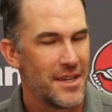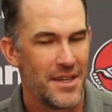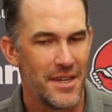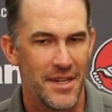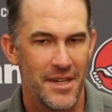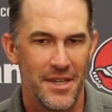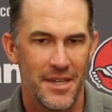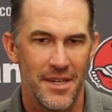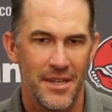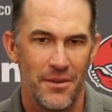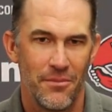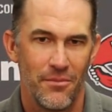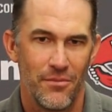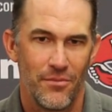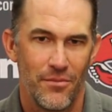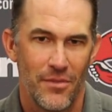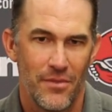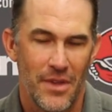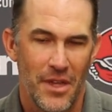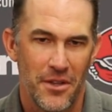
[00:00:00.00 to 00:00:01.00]

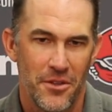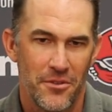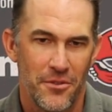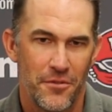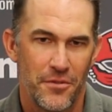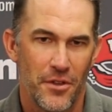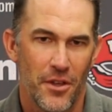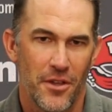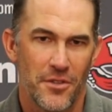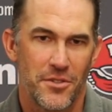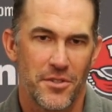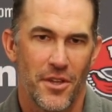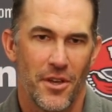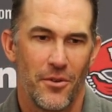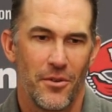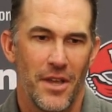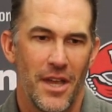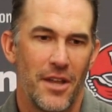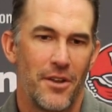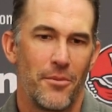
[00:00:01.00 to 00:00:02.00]
I don't know if y'all
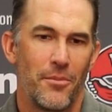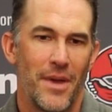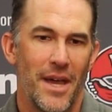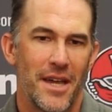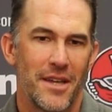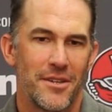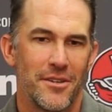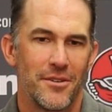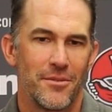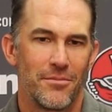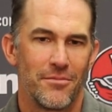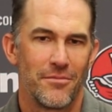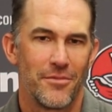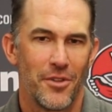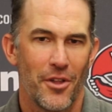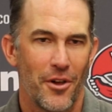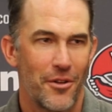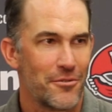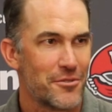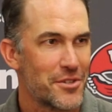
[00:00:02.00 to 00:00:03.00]
saw, we had our backup
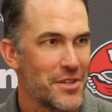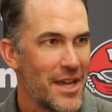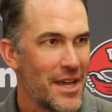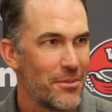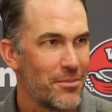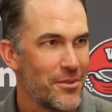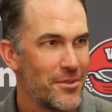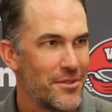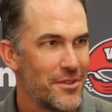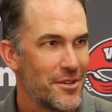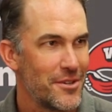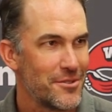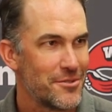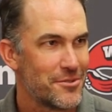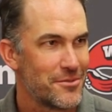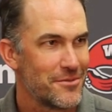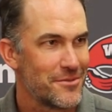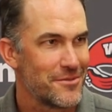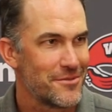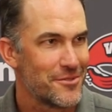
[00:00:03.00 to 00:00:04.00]
long snapper in there,
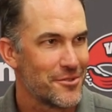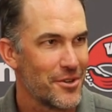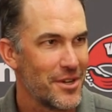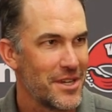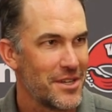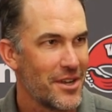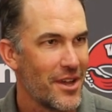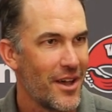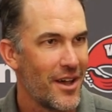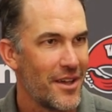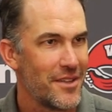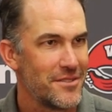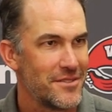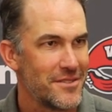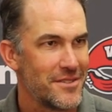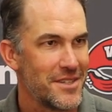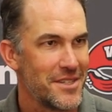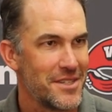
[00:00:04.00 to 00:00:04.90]
Trey Naughton.